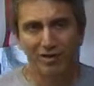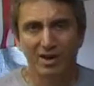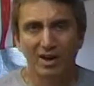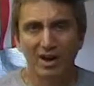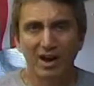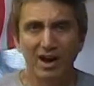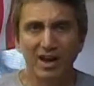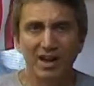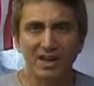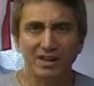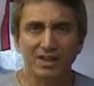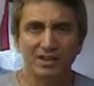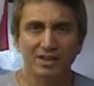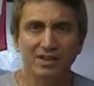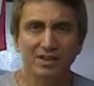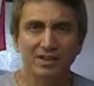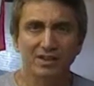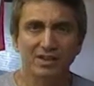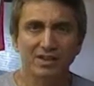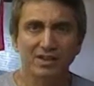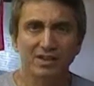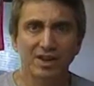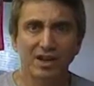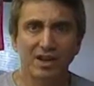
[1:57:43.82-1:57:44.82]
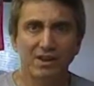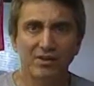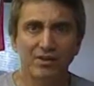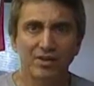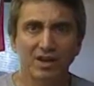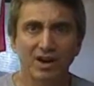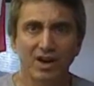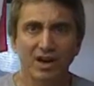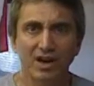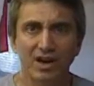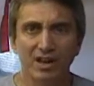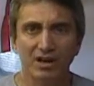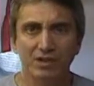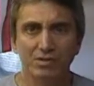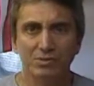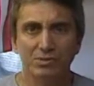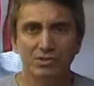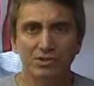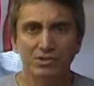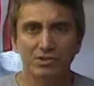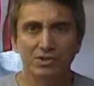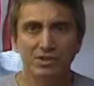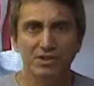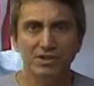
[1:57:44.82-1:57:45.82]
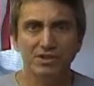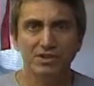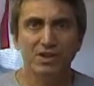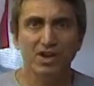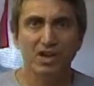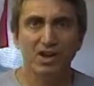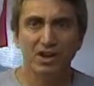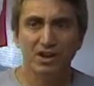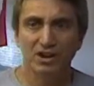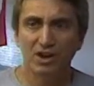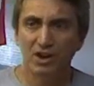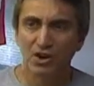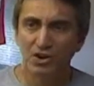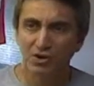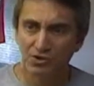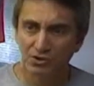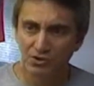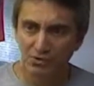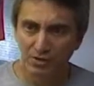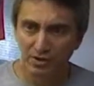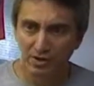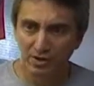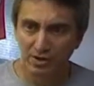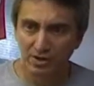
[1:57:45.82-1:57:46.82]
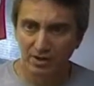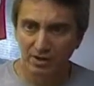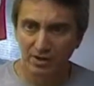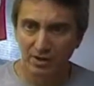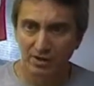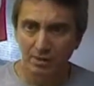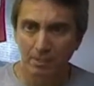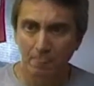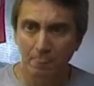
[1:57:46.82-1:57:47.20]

Al Qaeda Al Qaeda was is not a country.